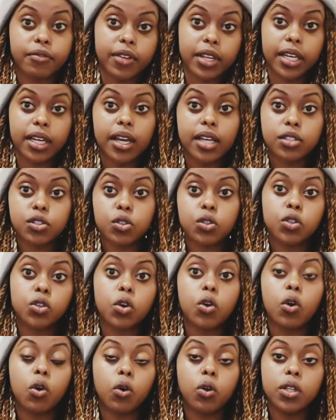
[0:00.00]
like as you
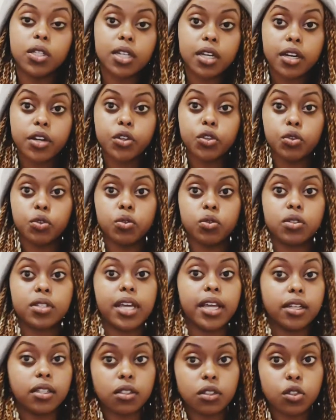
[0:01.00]
grow older, you
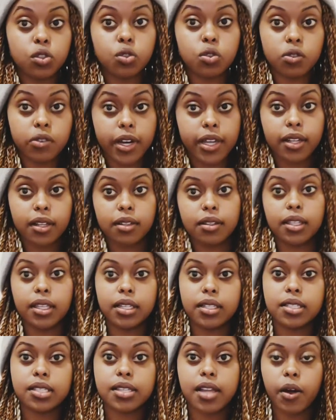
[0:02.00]
tend to write
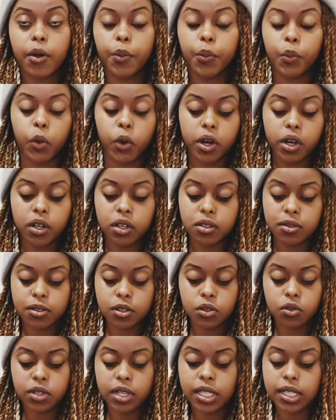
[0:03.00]
things down more because
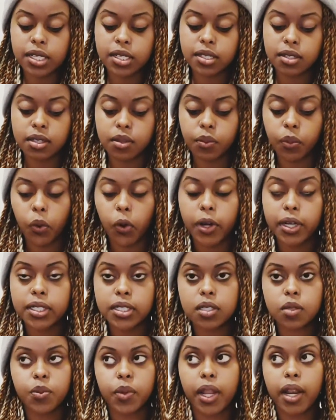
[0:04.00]
you realize the
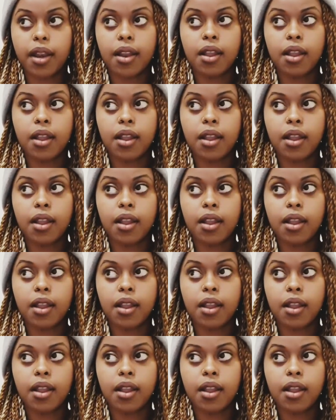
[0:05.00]
importance, but